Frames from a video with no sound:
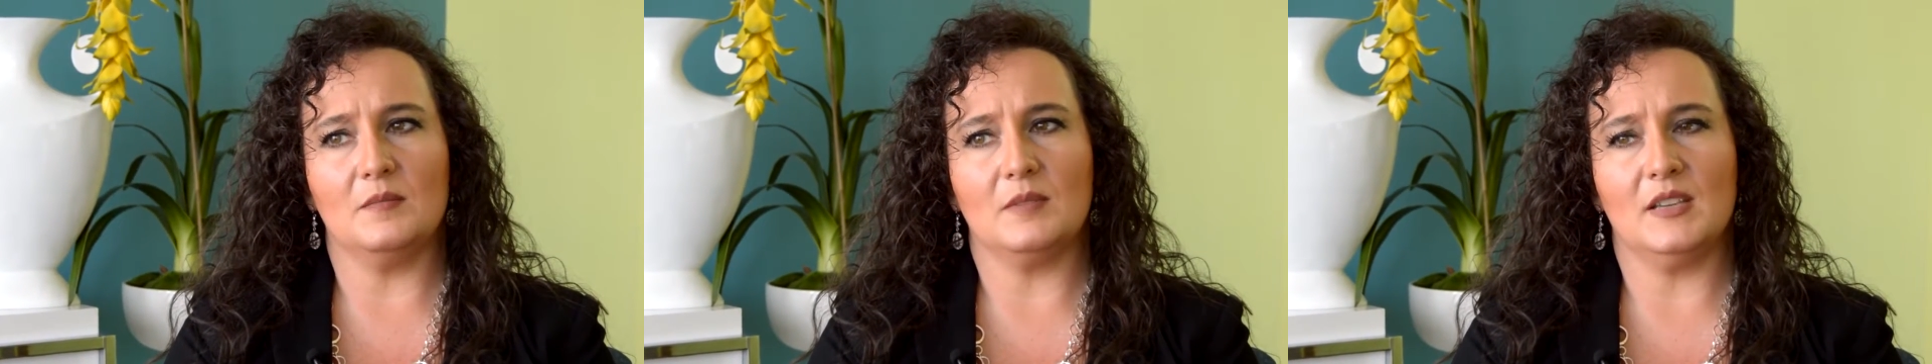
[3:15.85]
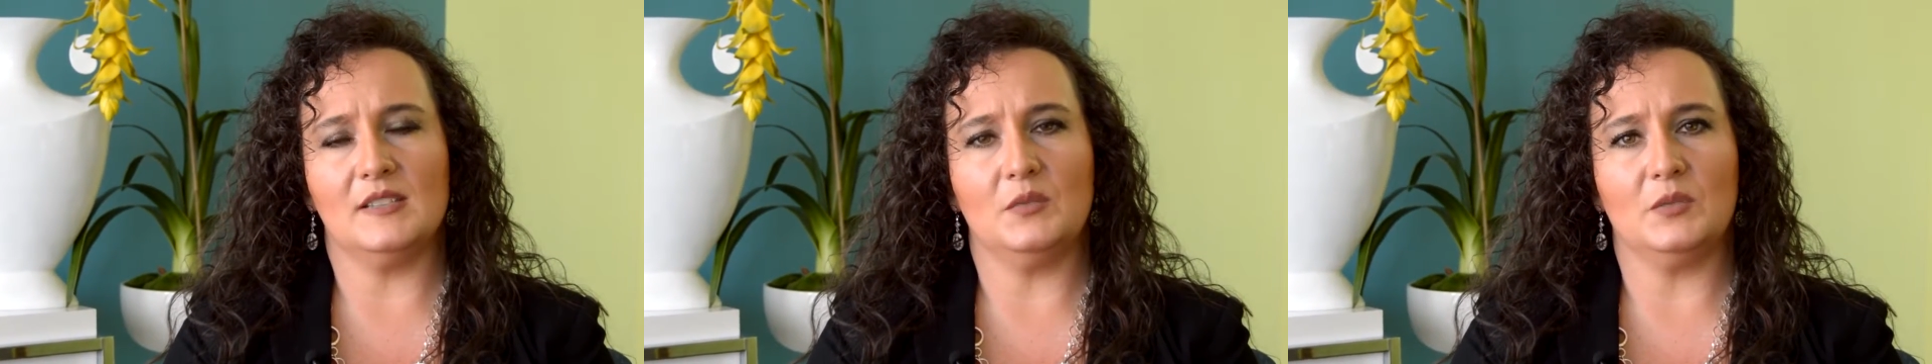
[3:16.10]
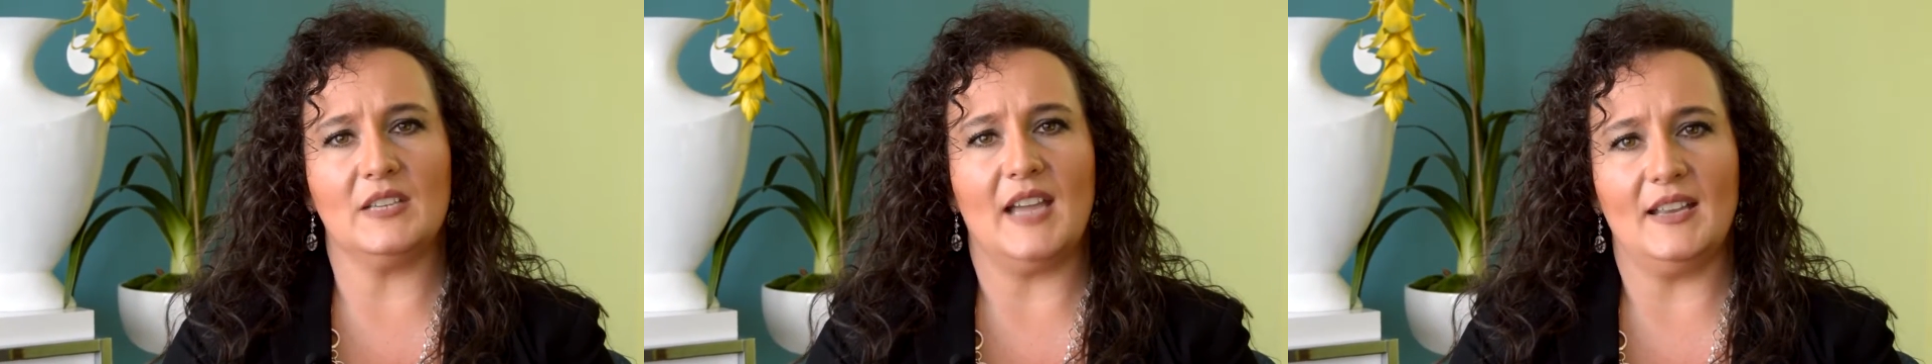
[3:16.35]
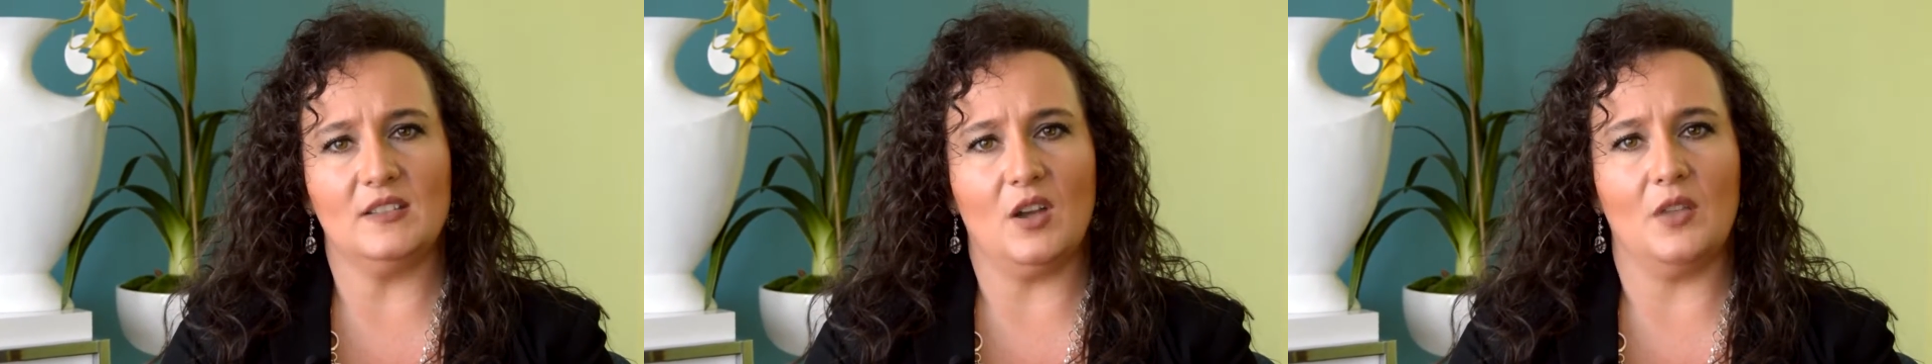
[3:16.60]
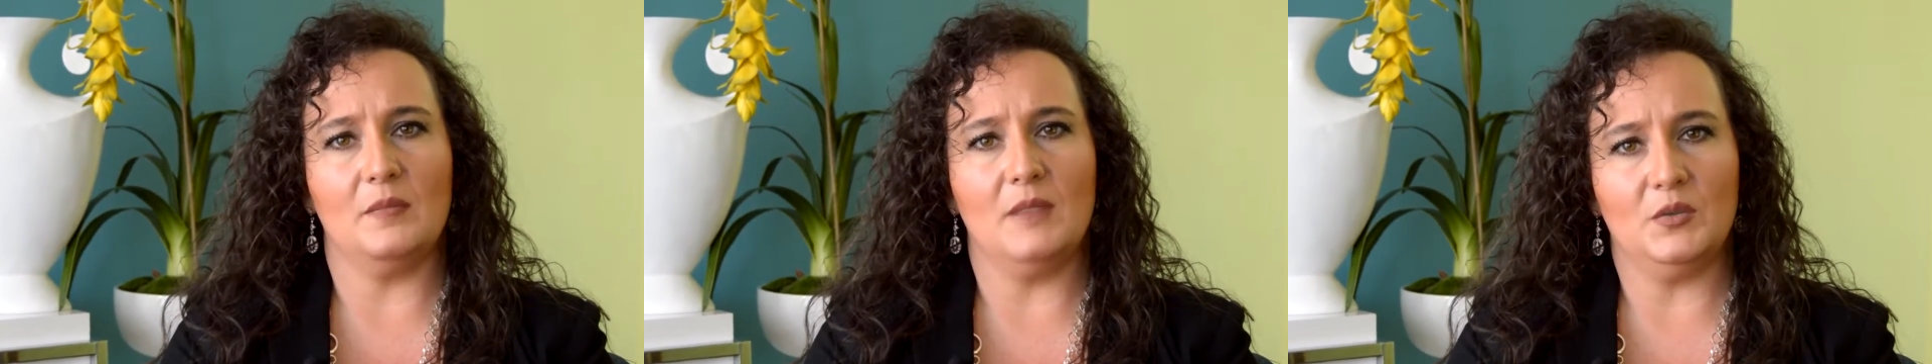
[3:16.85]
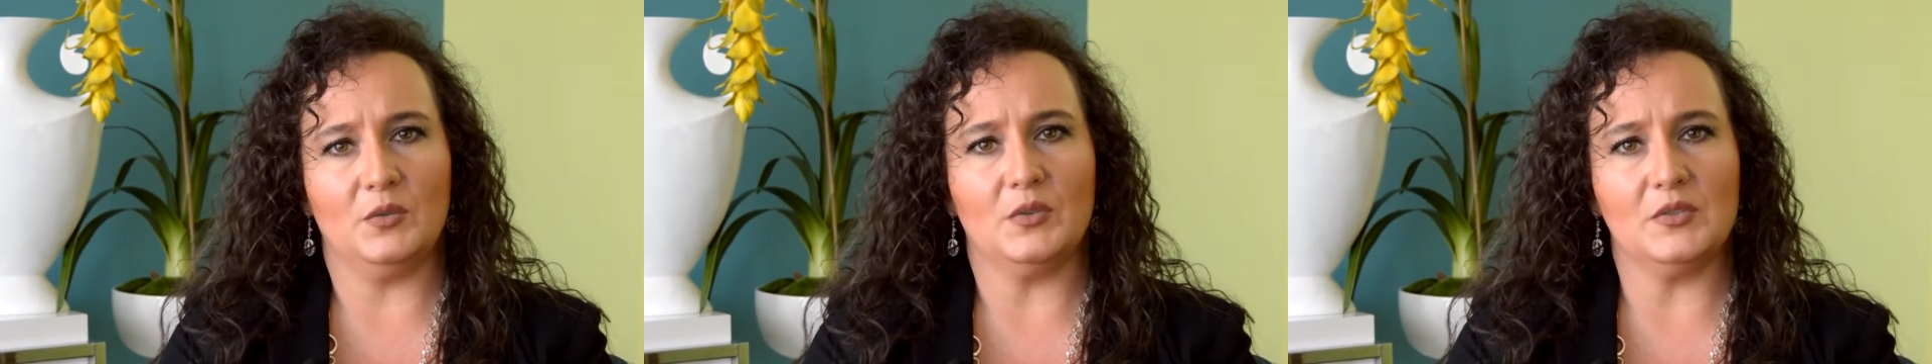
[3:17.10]
because it retains all the
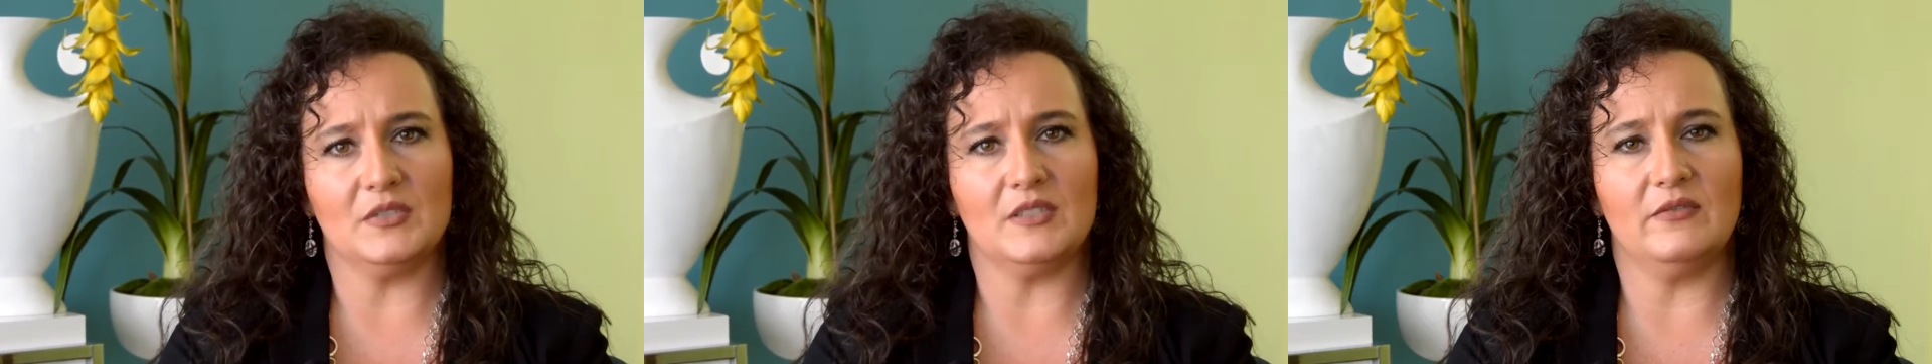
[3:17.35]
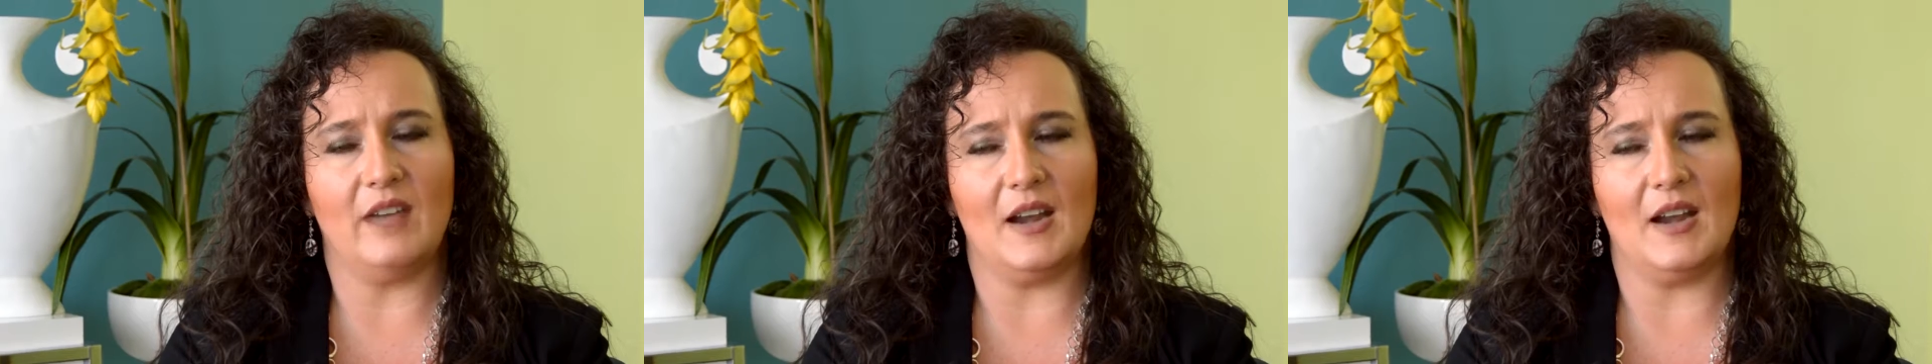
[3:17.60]
minerals and